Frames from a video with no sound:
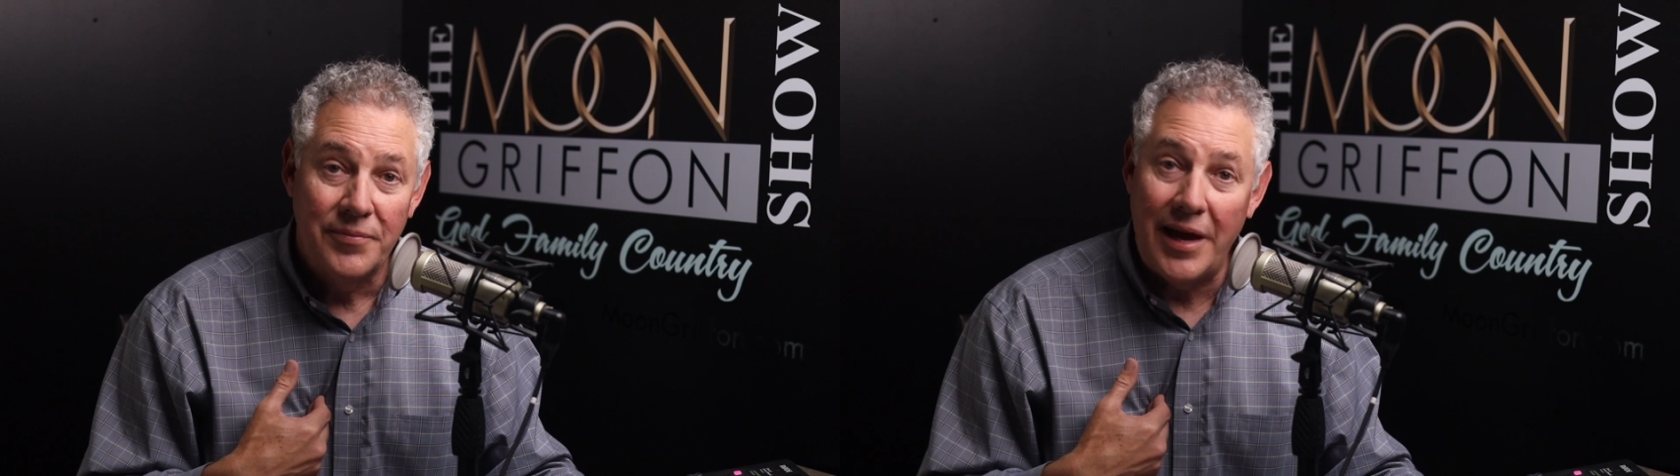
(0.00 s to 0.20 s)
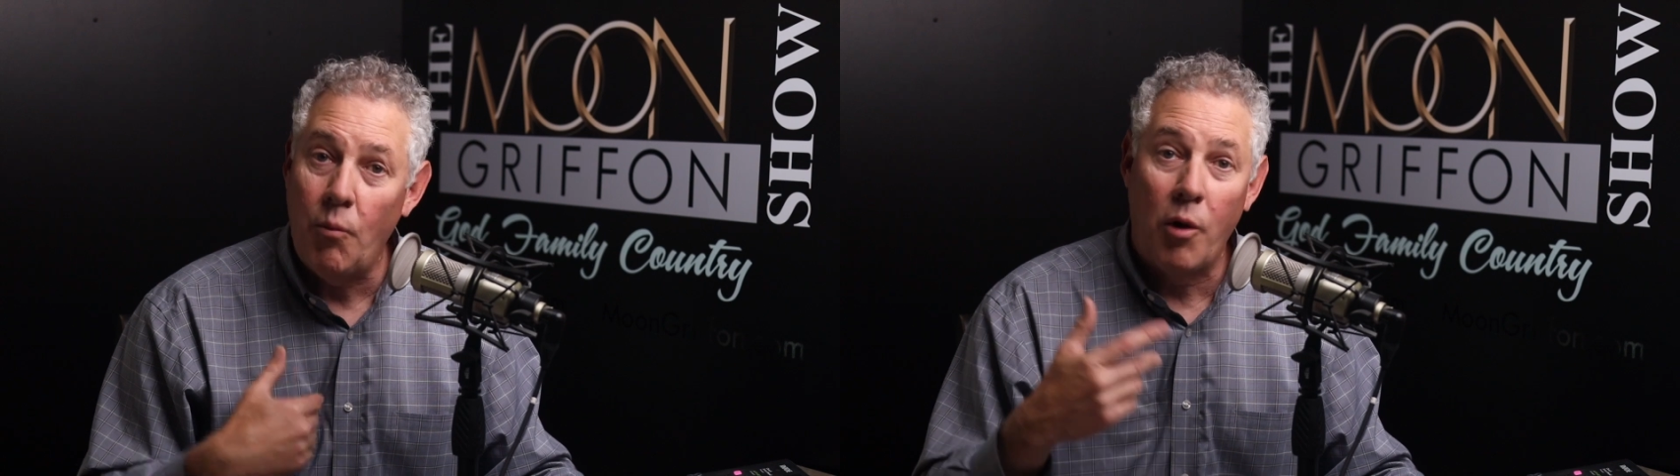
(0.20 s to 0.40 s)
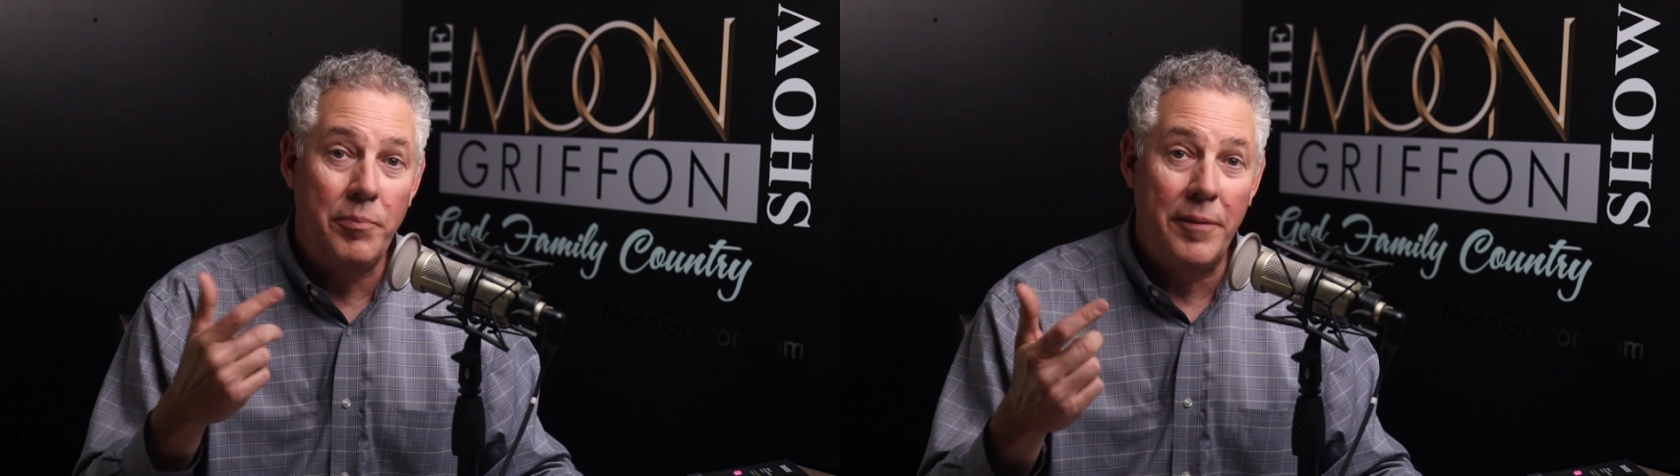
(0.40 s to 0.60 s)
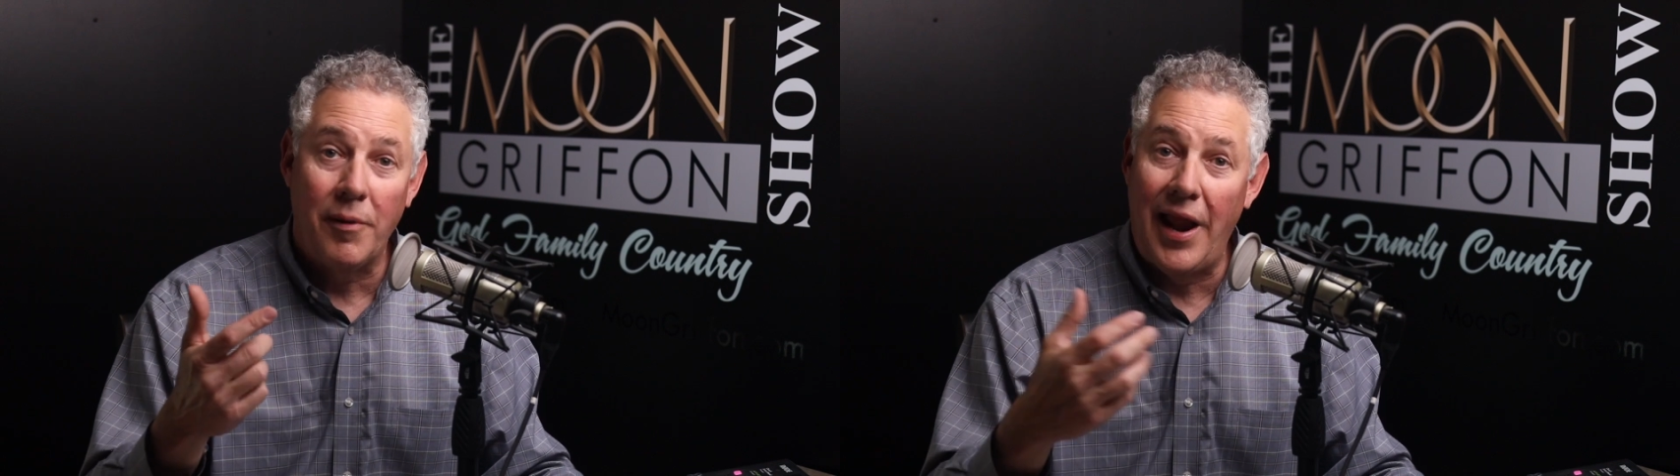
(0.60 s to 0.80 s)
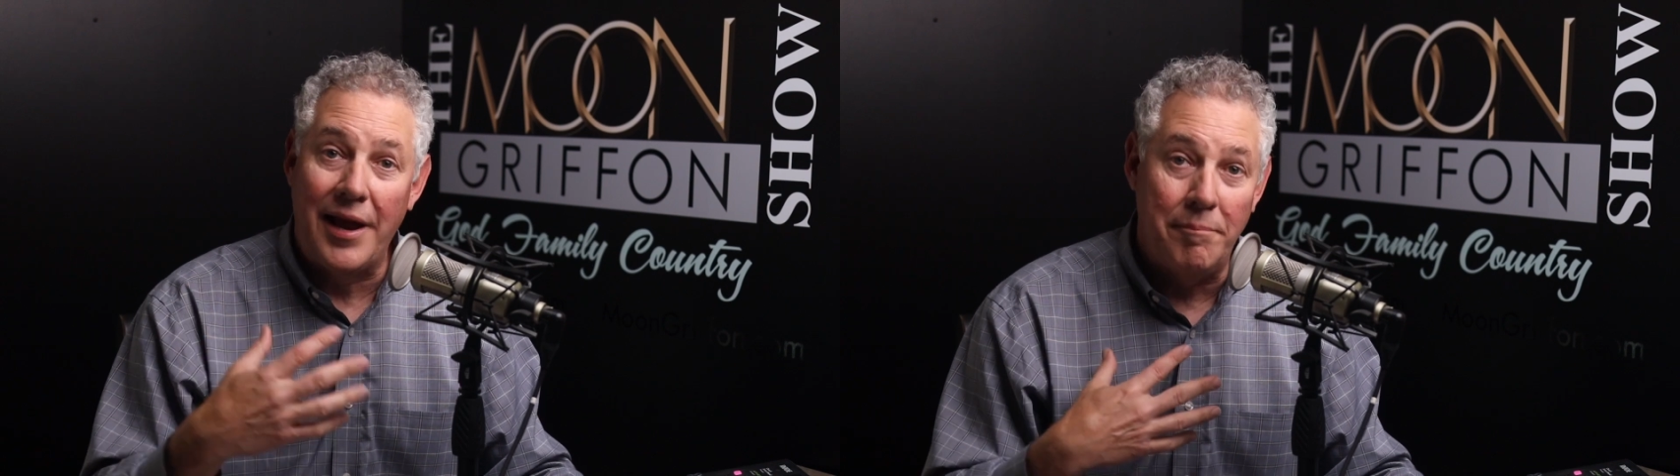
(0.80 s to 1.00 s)
they want
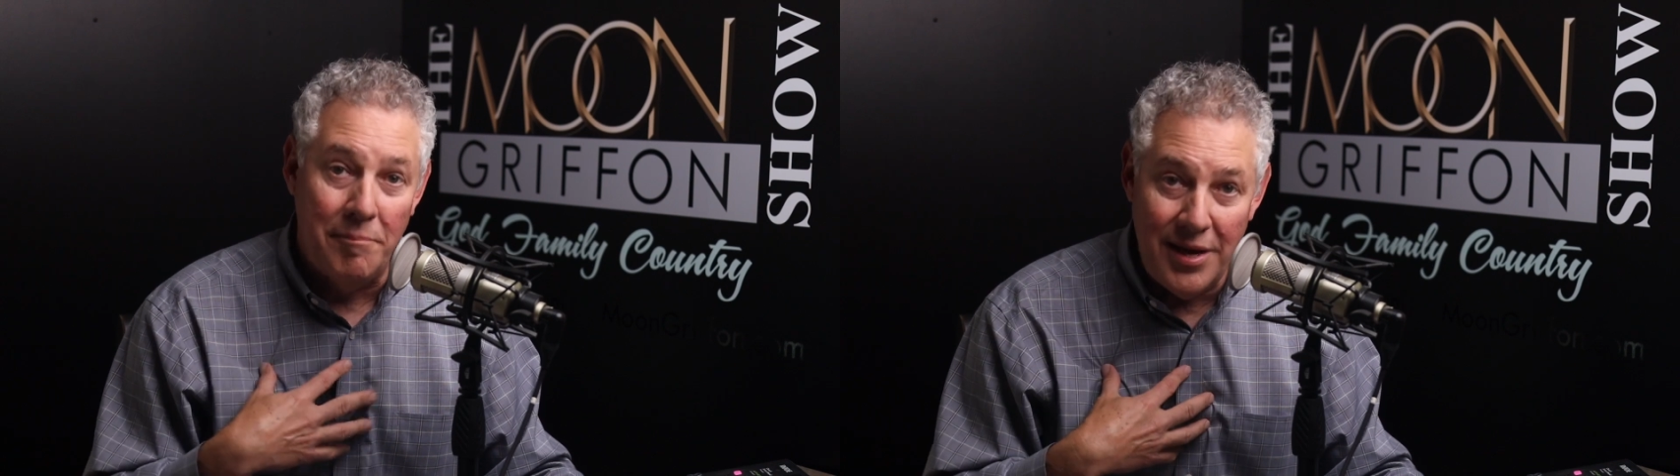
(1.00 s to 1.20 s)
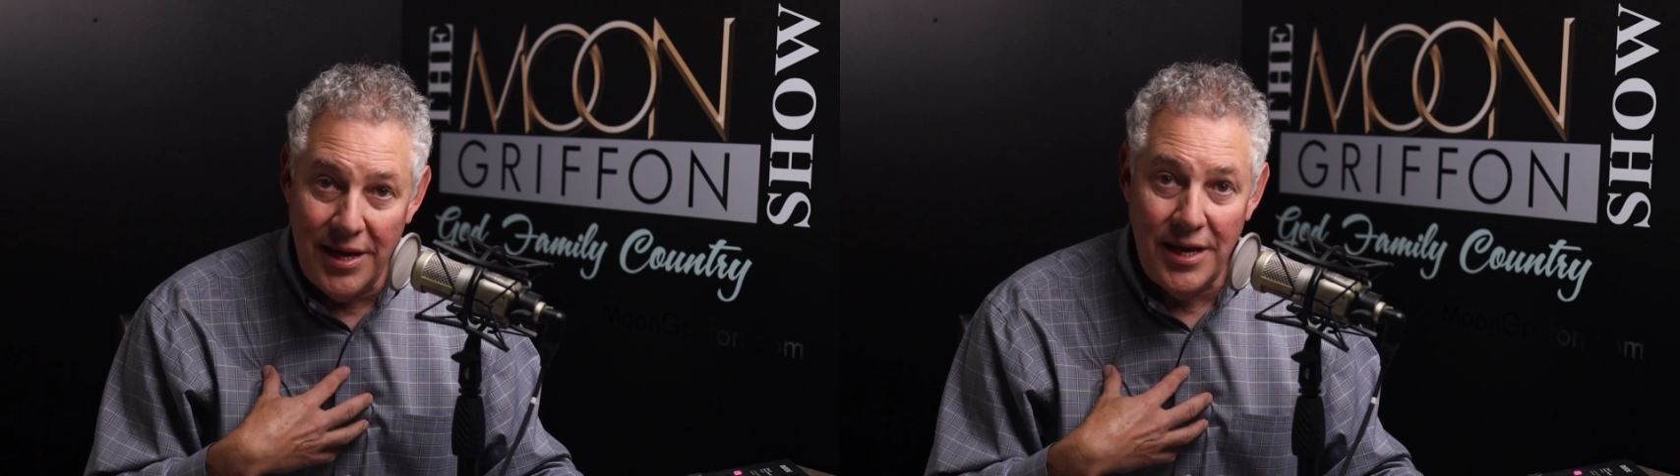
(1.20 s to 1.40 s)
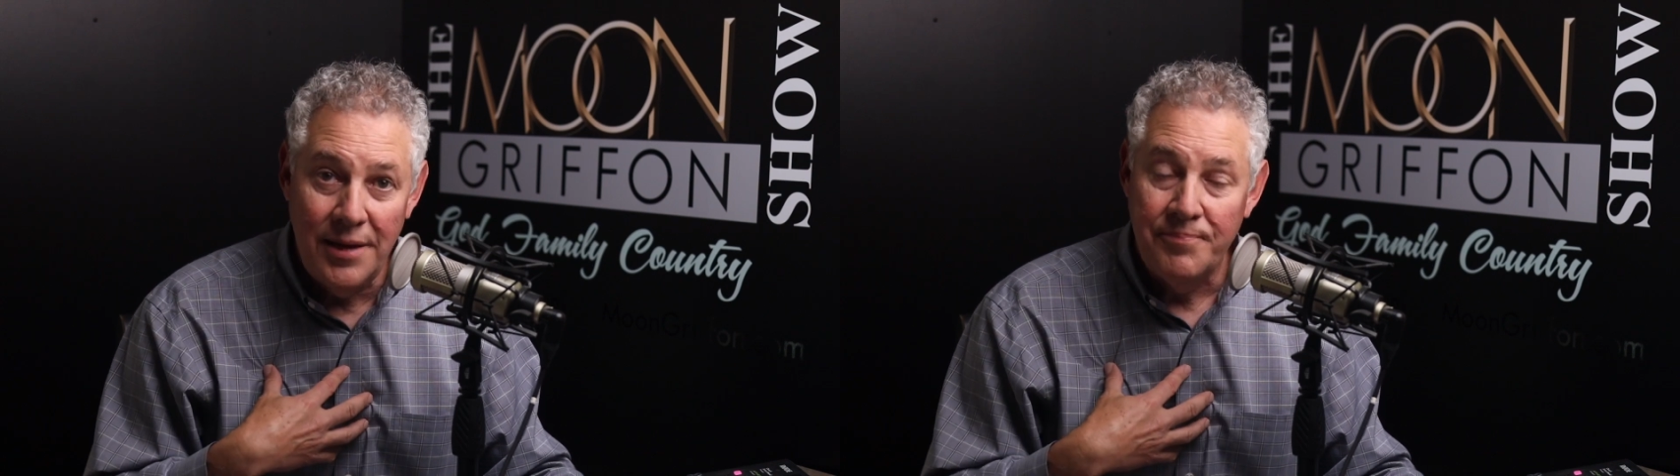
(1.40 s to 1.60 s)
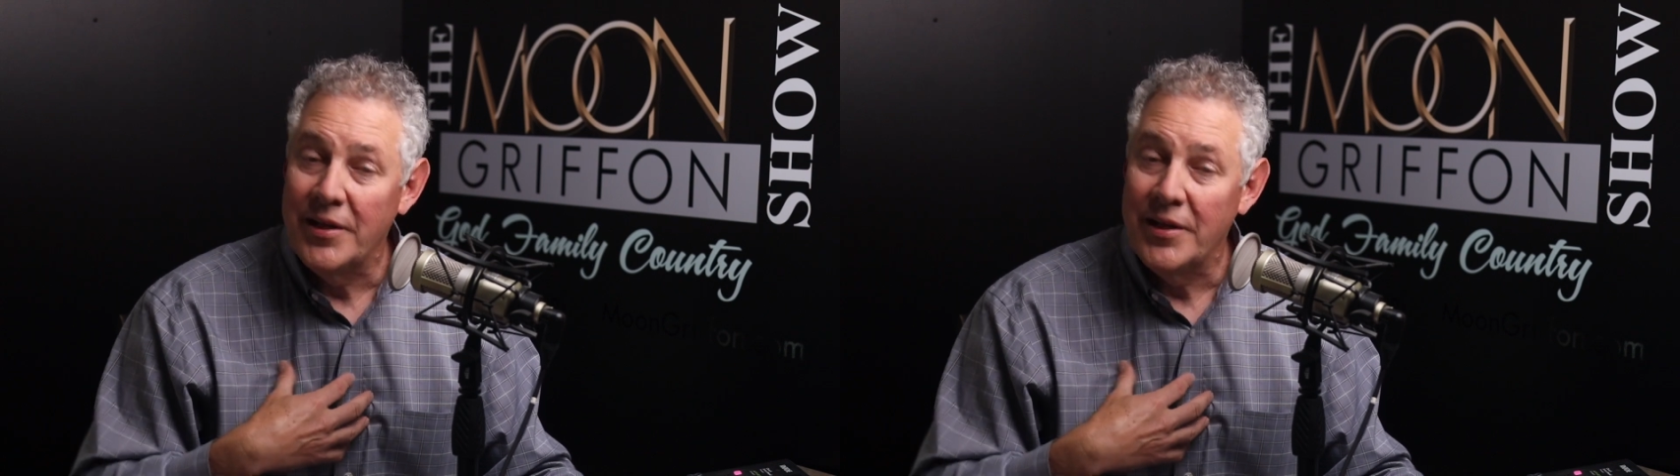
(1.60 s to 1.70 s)
people like me